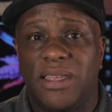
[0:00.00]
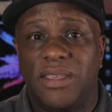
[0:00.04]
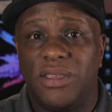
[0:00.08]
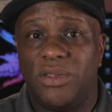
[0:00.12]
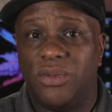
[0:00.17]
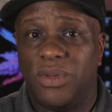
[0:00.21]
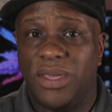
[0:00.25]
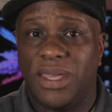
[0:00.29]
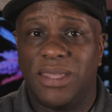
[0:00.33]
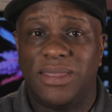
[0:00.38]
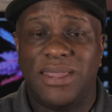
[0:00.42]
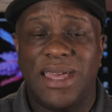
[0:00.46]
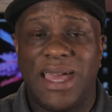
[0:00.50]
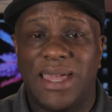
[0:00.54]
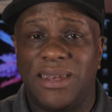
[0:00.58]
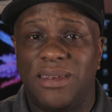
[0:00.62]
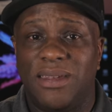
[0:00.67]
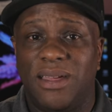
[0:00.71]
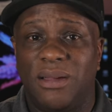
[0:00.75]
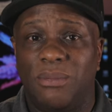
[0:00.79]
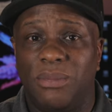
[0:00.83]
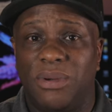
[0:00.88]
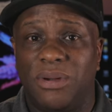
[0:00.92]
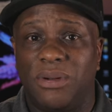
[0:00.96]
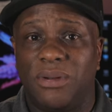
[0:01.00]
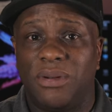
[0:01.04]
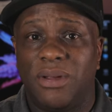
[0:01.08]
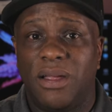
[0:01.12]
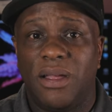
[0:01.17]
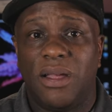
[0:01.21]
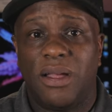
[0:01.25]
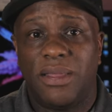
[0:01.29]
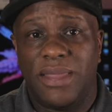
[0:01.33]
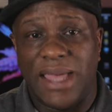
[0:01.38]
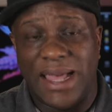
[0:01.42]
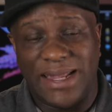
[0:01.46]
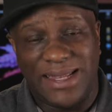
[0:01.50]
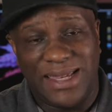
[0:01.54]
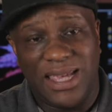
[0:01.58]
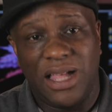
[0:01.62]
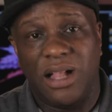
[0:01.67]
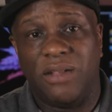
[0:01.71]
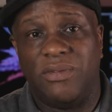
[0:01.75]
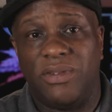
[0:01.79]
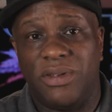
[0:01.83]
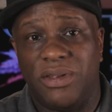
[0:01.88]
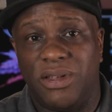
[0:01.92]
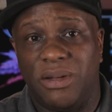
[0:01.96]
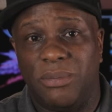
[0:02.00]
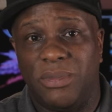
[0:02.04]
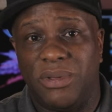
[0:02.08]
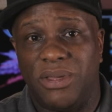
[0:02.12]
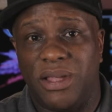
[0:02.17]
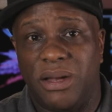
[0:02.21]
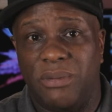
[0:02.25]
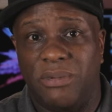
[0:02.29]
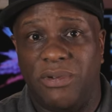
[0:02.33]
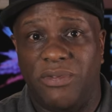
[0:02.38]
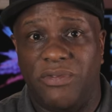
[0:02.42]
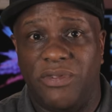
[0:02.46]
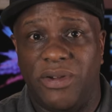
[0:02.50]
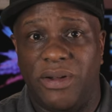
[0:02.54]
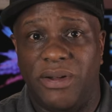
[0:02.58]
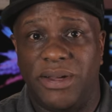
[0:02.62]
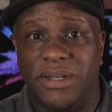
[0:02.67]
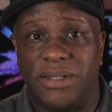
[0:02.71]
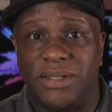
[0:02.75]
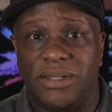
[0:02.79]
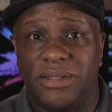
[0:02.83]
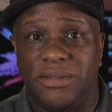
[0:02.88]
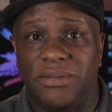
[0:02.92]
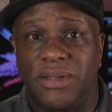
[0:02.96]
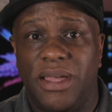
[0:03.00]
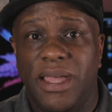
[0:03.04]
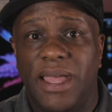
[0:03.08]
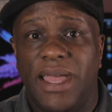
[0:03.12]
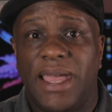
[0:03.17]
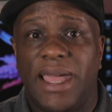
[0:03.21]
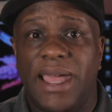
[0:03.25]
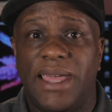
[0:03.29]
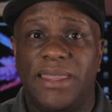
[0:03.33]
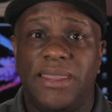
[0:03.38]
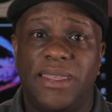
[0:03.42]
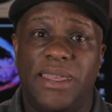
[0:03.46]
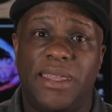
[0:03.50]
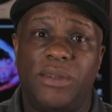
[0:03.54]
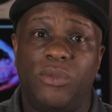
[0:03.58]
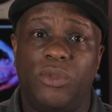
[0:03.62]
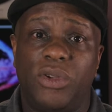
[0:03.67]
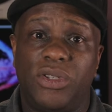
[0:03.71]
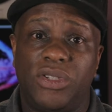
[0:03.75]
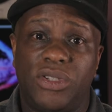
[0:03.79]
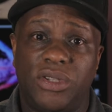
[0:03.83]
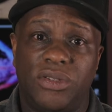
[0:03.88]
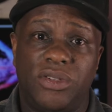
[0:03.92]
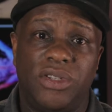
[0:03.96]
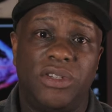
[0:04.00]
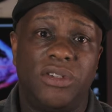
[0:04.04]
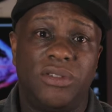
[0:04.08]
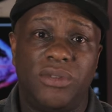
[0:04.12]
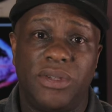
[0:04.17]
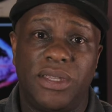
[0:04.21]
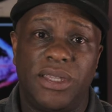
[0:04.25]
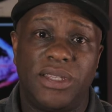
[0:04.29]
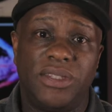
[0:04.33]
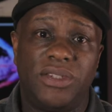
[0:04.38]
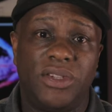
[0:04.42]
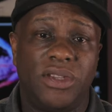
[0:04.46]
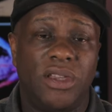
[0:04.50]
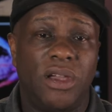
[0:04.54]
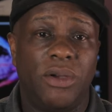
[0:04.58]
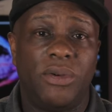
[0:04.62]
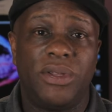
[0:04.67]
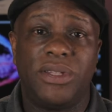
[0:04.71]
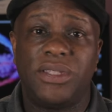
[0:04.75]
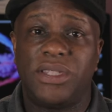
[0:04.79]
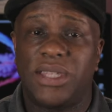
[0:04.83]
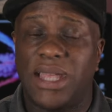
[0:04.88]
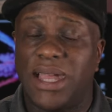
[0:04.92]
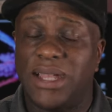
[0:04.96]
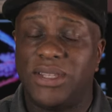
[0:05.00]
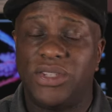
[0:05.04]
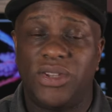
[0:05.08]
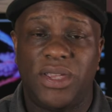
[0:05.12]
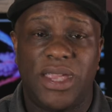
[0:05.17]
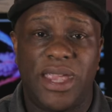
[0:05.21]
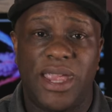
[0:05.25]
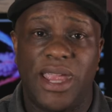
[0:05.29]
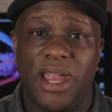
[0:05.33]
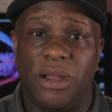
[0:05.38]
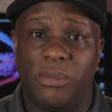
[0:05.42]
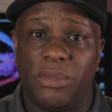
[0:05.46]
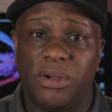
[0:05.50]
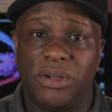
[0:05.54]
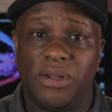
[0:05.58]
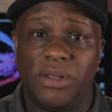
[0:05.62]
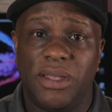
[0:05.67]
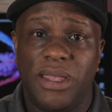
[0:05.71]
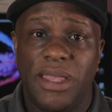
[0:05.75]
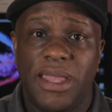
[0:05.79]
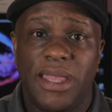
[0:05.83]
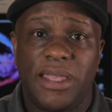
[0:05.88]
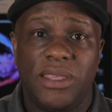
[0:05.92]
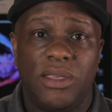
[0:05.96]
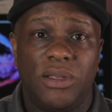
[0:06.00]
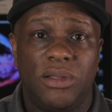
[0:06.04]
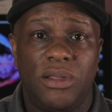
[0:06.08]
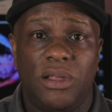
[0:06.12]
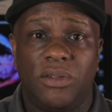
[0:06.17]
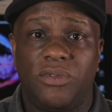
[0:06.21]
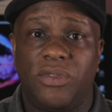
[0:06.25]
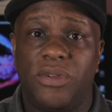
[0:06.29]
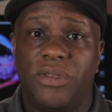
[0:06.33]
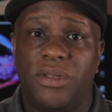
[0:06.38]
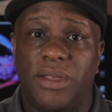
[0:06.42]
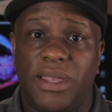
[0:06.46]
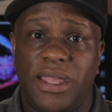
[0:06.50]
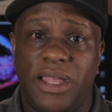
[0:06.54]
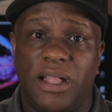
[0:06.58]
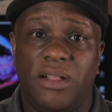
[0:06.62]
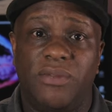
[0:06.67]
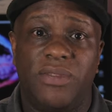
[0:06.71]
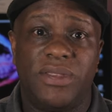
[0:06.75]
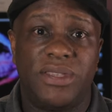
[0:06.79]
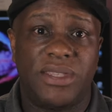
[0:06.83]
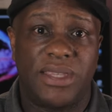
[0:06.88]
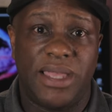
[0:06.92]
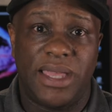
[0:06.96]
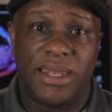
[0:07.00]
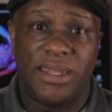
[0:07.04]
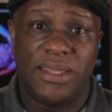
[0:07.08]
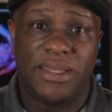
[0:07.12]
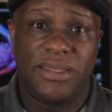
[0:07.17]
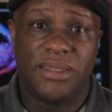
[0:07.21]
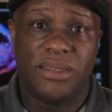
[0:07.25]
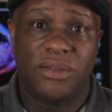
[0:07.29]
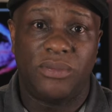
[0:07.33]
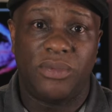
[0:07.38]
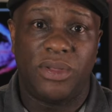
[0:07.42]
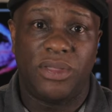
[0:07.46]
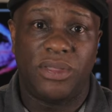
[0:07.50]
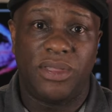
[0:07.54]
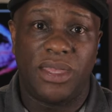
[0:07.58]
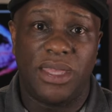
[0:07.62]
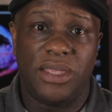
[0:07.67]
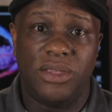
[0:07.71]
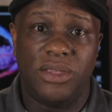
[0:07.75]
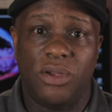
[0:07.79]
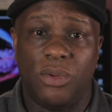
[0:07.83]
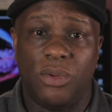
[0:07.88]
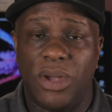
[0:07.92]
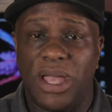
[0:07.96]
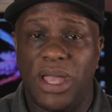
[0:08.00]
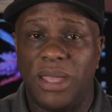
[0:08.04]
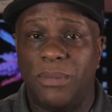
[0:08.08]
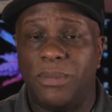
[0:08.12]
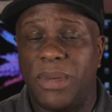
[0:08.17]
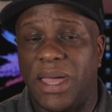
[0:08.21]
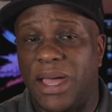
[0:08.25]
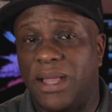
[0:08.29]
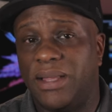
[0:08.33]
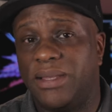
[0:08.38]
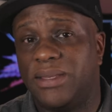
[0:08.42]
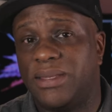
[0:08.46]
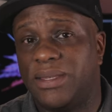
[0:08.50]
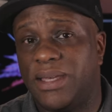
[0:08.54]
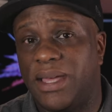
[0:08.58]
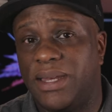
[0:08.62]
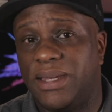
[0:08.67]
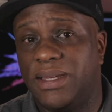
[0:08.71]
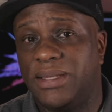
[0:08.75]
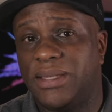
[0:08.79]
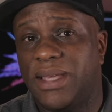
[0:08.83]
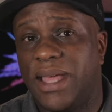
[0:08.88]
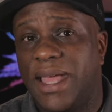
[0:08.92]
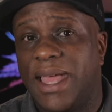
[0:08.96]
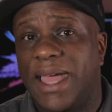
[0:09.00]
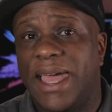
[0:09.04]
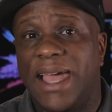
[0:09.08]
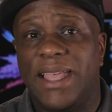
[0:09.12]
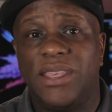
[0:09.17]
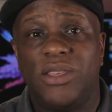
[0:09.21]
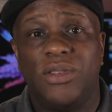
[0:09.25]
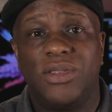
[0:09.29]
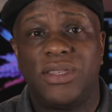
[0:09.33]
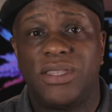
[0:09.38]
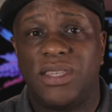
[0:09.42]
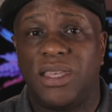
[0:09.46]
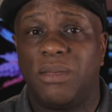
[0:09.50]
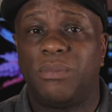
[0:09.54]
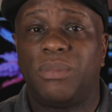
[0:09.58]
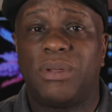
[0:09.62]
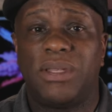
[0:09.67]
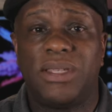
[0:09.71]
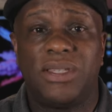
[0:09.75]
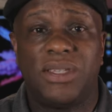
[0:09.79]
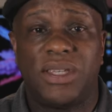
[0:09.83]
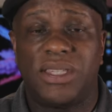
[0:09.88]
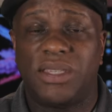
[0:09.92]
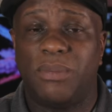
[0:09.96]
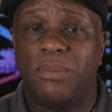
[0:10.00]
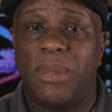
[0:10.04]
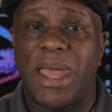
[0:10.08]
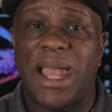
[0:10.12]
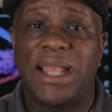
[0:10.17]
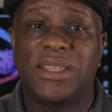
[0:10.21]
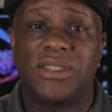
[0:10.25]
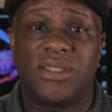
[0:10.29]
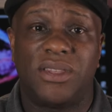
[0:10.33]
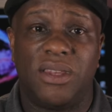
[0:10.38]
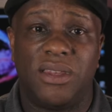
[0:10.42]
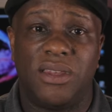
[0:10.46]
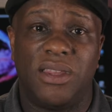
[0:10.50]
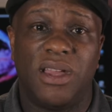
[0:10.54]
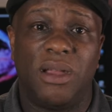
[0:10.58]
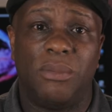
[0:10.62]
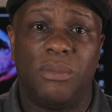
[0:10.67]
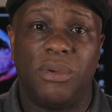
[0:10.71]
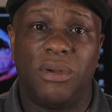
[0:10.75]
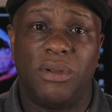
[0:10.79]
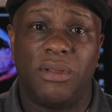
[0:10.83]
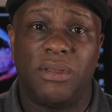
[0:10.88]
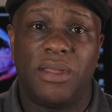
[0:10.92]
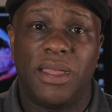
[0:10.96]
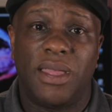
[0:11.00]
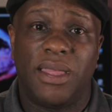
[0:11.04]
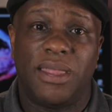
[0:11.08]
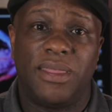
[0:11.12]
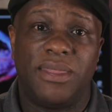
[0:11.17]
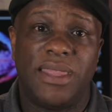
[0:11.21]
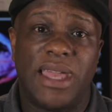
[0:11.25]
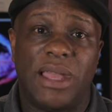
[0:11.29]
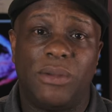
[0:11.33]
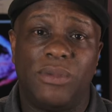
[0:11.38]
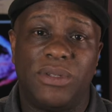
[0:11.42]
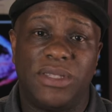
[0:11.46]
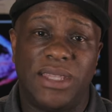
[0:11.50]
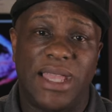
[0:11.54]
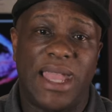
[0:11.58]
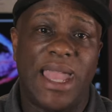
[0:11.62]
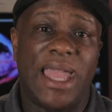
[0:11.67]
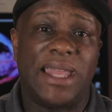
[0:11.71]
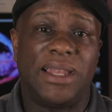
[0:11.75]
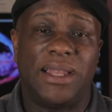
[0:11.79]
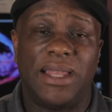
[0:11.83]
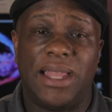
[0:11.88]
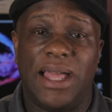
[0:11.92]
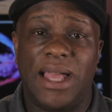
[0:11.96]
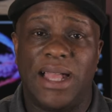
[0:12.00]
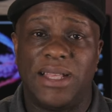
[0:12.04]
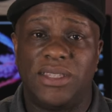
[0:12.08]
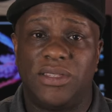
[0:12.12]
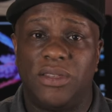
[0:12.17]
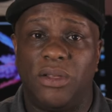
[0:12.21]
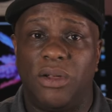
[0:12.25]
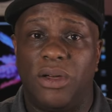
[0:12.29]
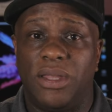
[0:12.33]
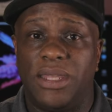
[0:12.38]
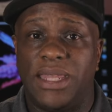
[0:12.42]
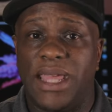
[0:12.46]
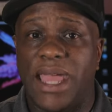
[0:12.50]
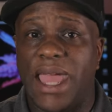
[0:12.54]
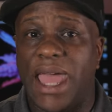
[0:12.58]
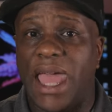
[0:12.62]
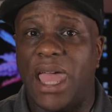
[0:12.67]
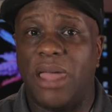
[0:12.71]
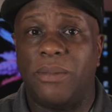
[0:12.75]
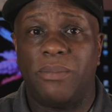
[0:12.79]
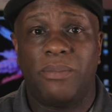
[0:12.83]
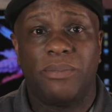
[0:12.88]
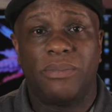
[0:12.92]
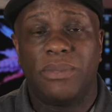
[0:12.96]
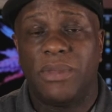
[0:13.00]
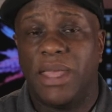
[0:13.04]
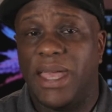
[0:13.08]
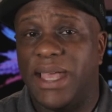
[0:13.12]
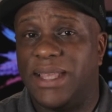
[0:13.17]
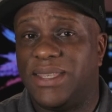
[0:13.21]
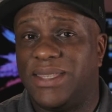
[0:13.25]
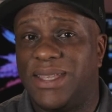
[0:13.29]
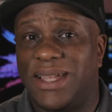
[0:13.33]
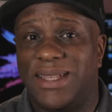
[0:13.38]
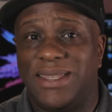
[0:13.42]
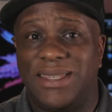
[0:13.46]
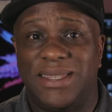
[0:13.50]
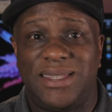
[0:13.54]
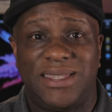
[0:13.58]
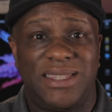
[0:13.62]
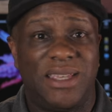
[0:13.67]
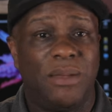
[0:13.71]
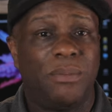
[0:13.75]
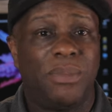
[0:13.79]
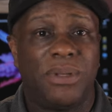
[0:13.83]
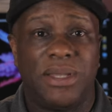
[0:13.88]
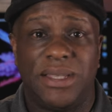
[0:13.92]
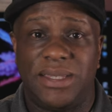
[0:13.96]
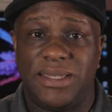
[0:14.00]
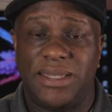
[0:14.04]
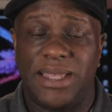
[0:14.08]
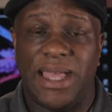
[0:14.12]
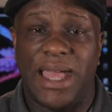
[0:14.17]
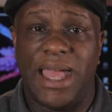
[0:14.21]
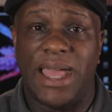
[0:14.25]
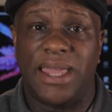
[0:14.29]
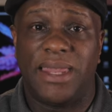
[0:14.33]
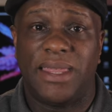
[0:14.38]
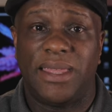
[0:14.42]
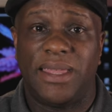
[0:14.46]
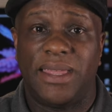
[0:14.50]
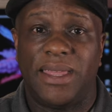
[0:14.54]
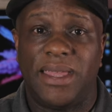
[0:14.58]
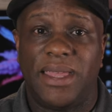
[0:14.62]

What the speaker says: You get that number, that Kelvin number that I'm referring to, and then what you do is you go inside your camera, you look for your Kelvin settings within your white balance settings, and you simply just match the number that was analyzed on the app. It's as simple as that.